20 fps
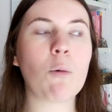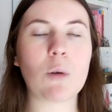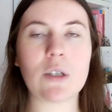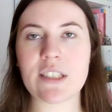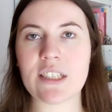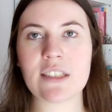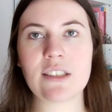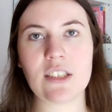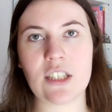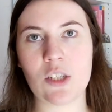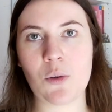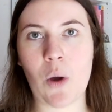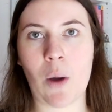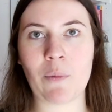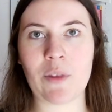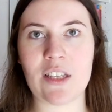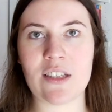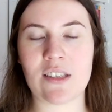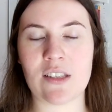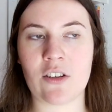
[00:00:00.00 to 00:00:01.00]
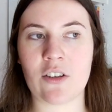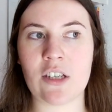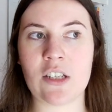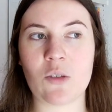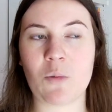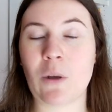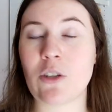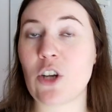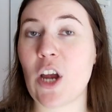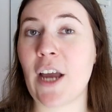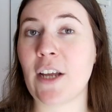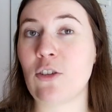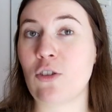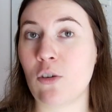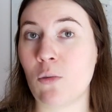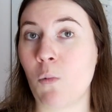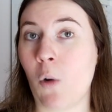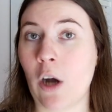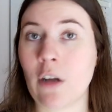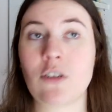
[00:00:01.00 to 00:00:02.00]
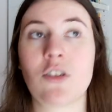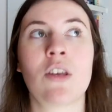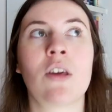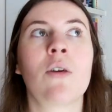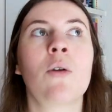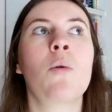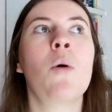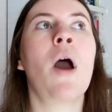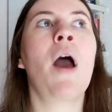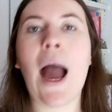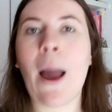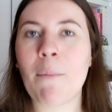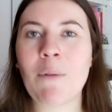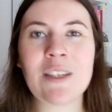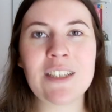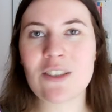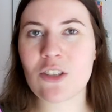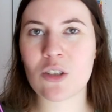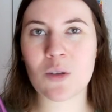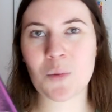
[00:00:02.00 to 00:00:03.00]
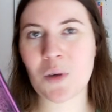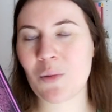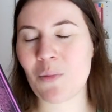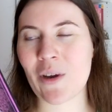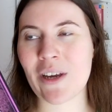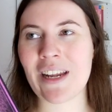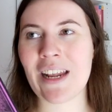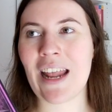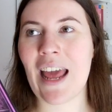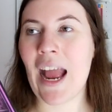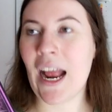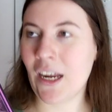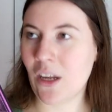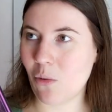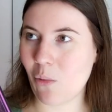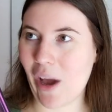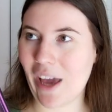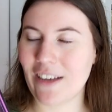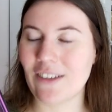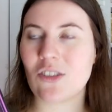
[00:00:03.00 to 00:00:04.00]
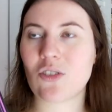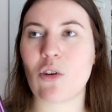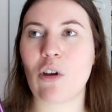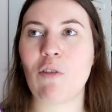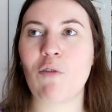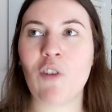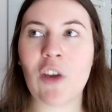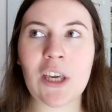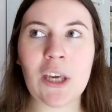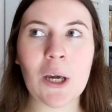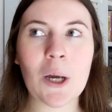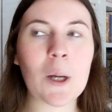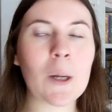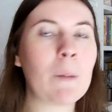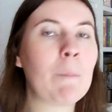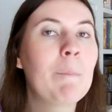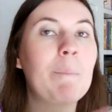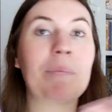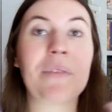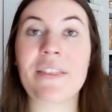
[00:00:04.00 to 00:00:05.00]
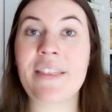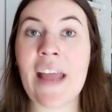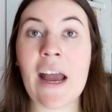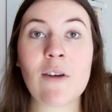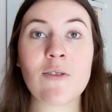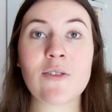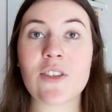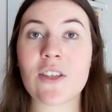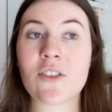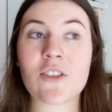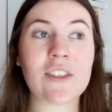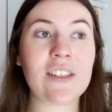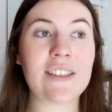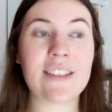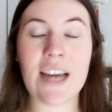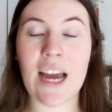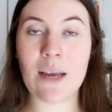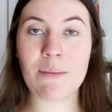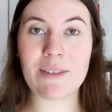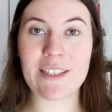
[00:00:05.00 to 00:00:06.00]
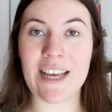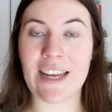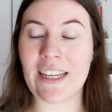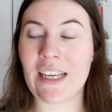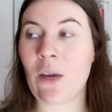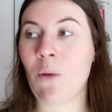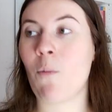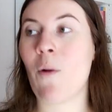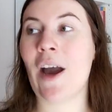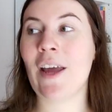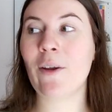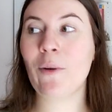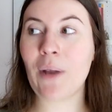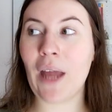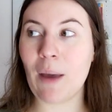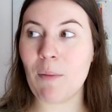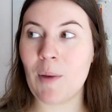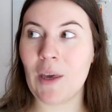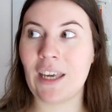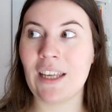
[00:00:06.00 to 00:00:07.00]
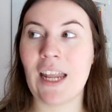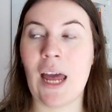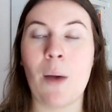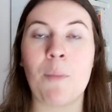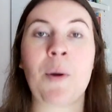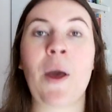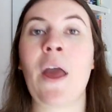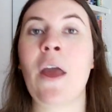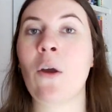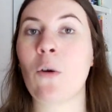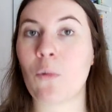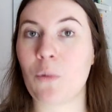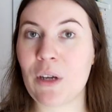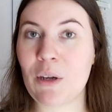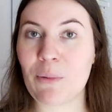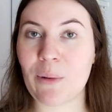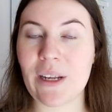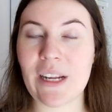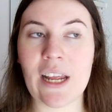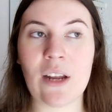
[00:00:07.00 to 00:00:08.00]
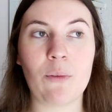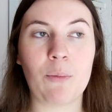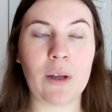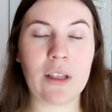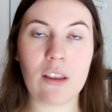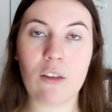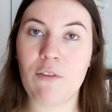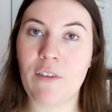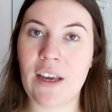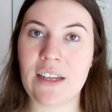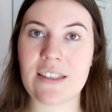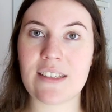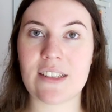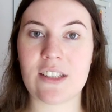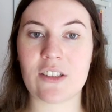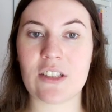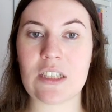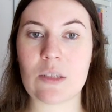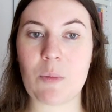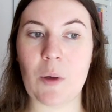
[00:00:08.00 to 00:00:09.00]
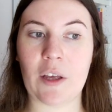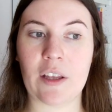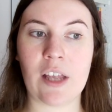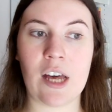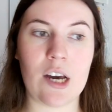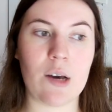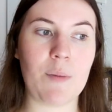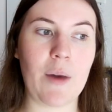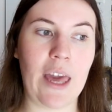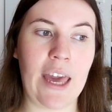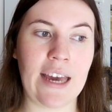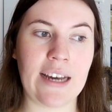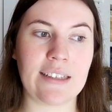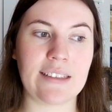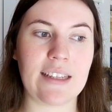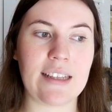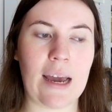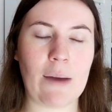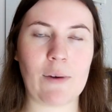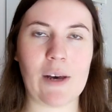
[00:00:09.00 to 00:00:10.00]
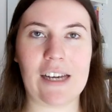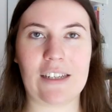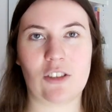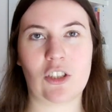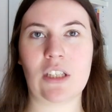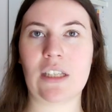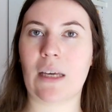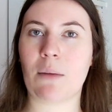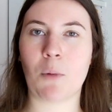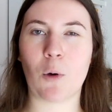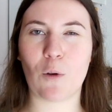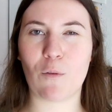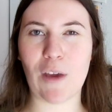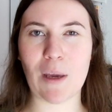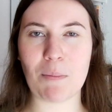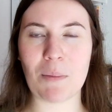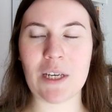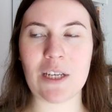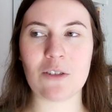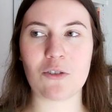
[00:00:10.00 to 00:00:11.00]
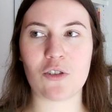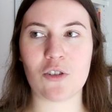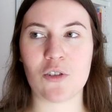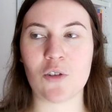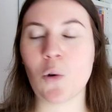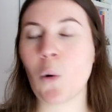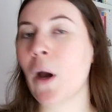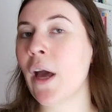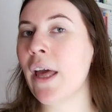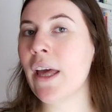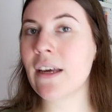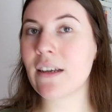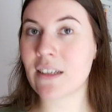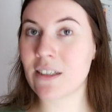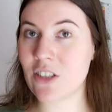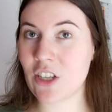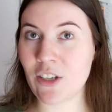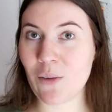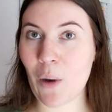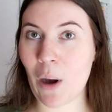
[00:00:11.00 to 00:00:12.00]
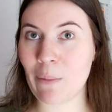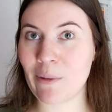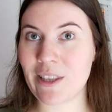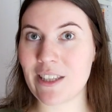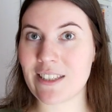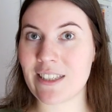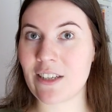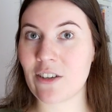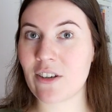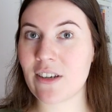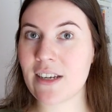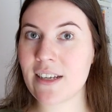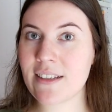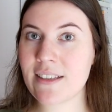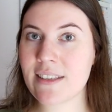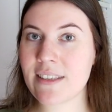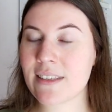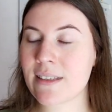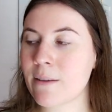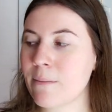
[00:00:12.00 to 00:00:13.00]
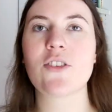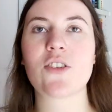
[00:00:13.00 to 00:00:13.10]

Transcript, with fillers: were to continue on with the series, which I do want to, I would need to reread it anyway. So I figured now's as good a time as any. Why don't I pick it up, reread it with the Fantaseries Book Club, and that will actually like motivate me to continue on with the series.